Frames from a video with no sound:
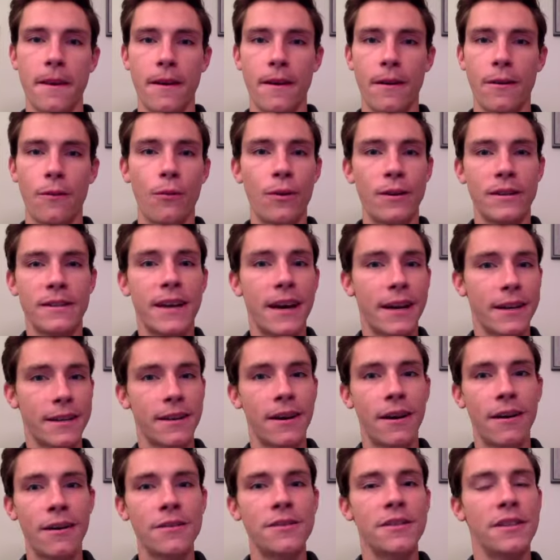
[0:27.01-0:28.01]
when
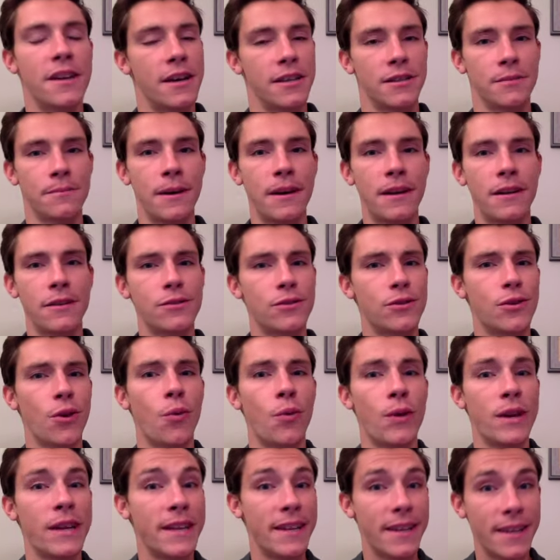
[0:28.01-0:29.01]
technology has made it so
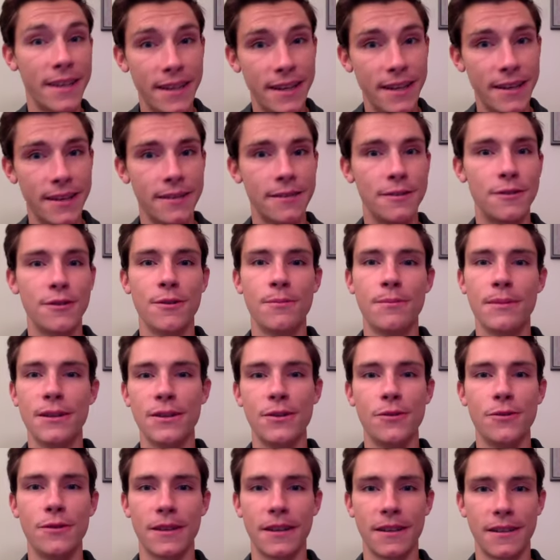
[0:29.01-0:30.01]
we need to be
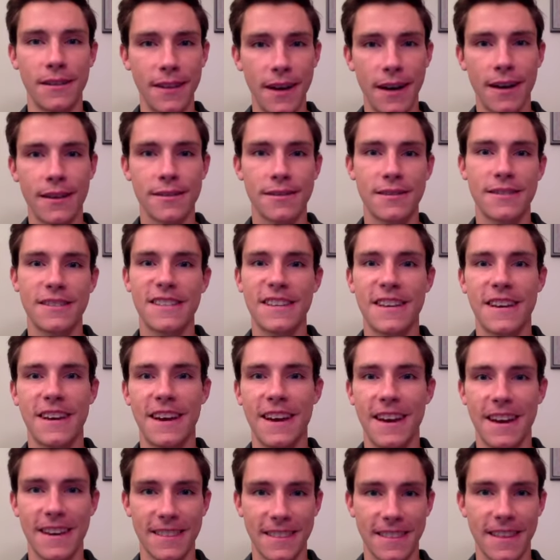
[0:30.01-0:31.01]
doing less
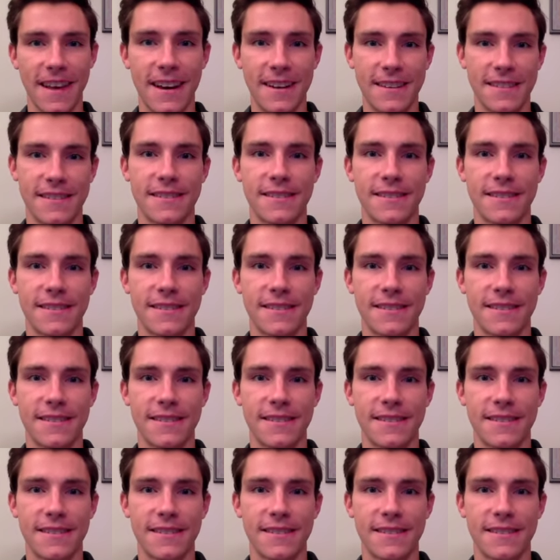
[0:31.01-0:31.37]
and less.